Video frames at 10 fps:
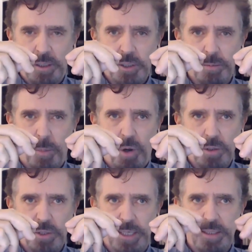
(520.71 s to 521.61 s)

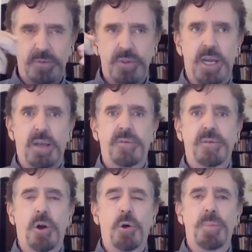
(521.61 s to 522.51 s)
small sense of self,
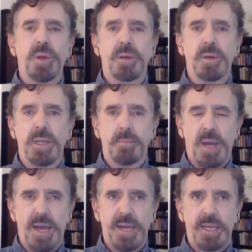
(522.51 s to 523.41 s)
open,
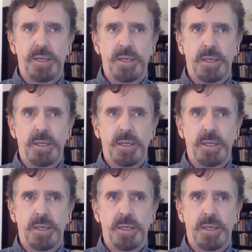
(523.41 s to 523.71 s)
embodied,